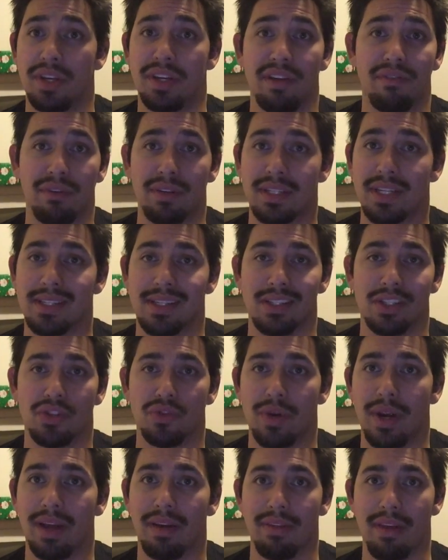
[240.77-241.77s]
differences in
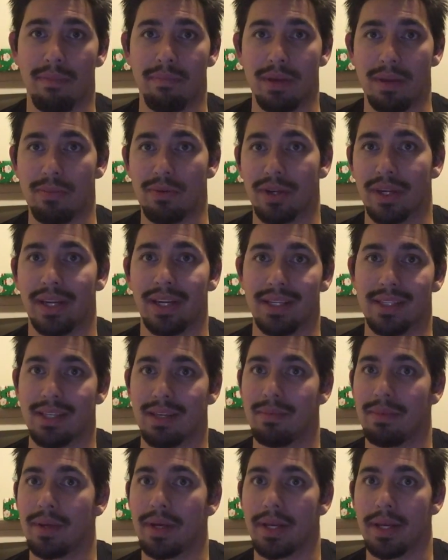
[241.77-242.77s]
strength that people can
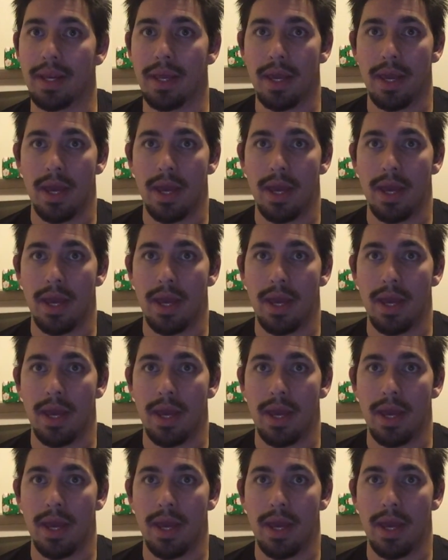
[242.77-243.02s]
exhibit